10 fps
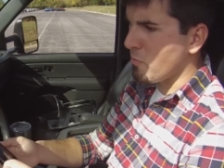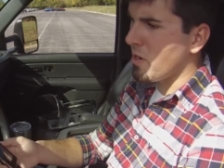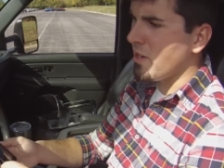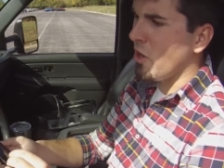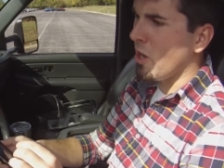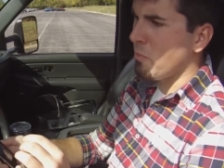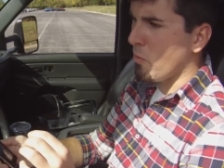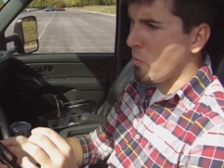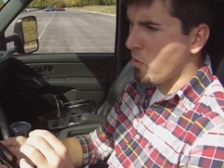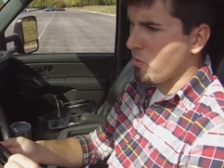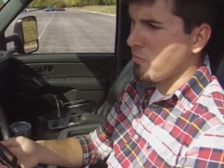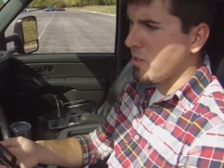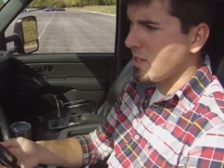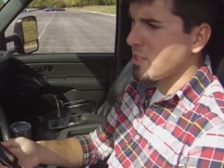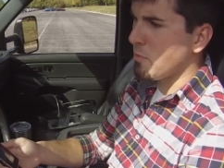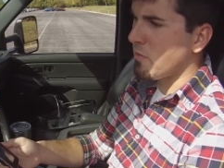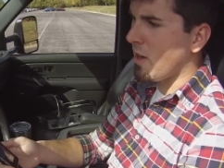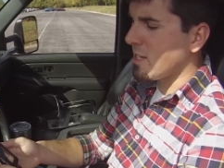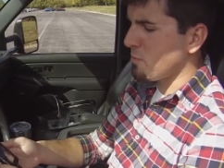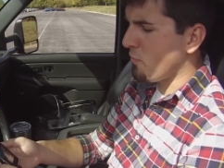read up or get some
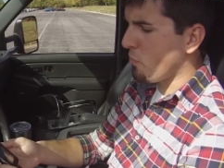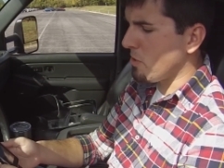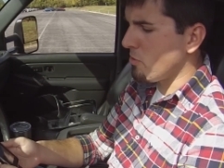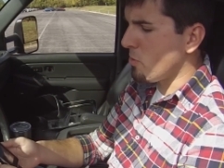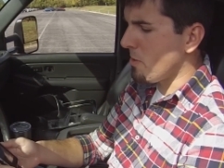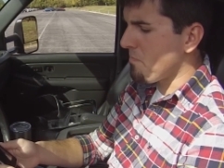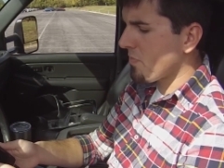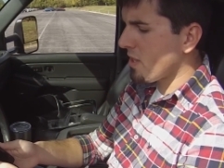advice before you do it.